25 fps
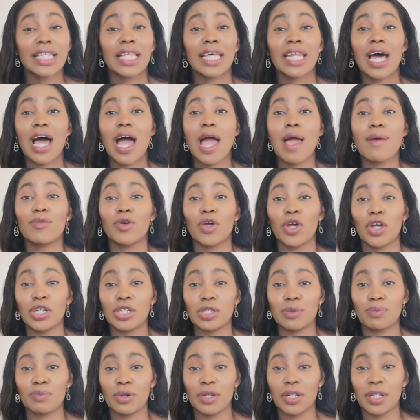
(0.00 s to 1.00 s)
then I am going
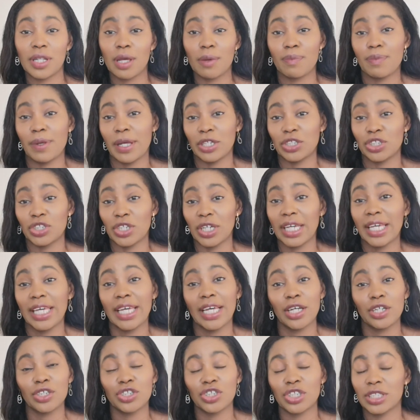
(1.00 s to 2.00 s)
to put a picture
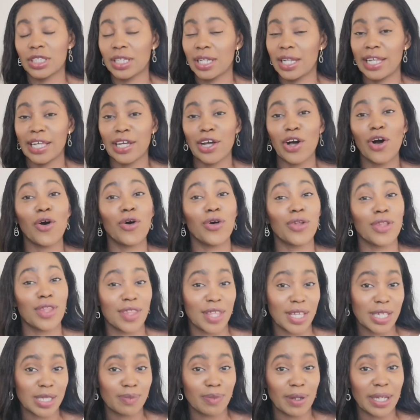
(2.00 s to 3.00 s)
here. Just click on
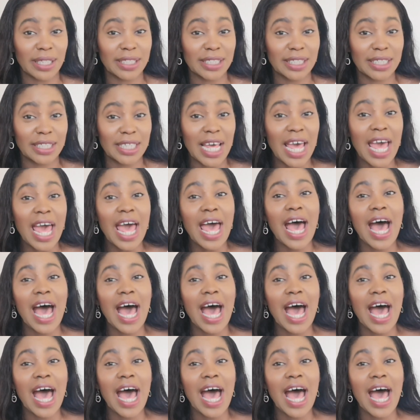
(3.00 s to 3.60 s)
this button.